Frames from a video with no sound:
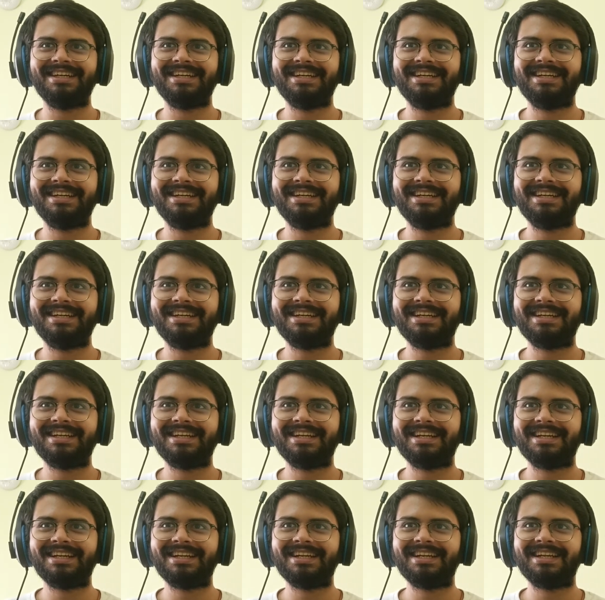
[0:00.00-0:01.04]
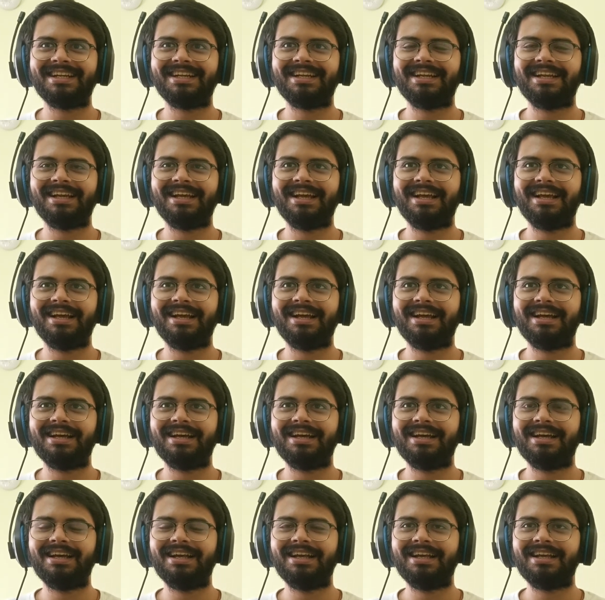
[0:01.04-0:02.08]

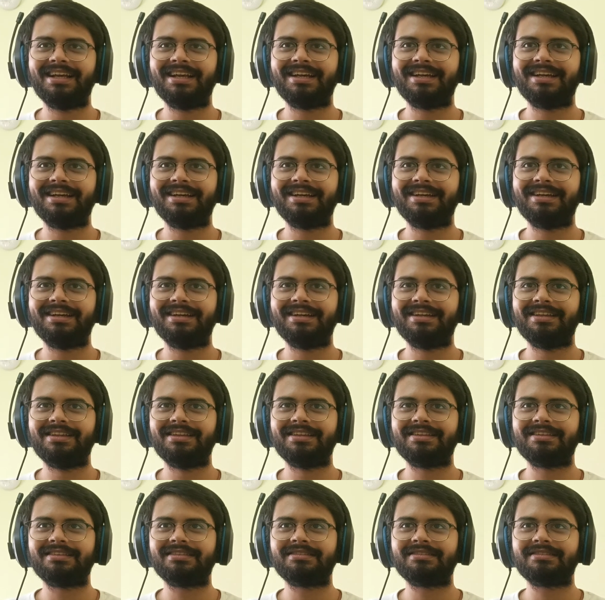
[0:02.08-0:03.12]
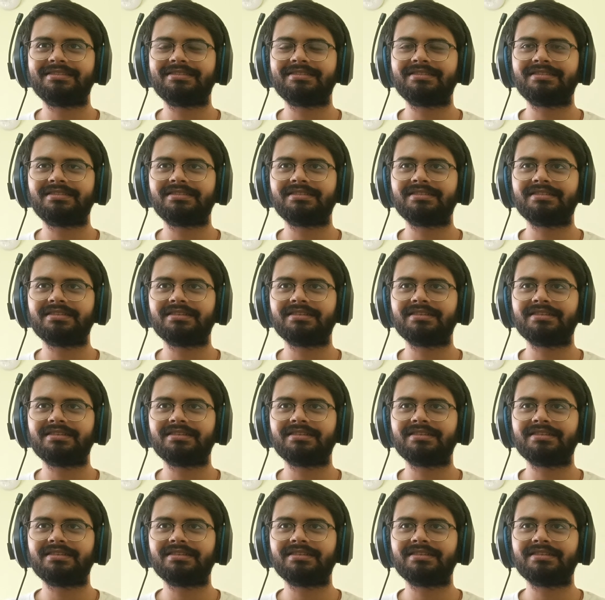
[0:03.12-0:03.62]
[no speech]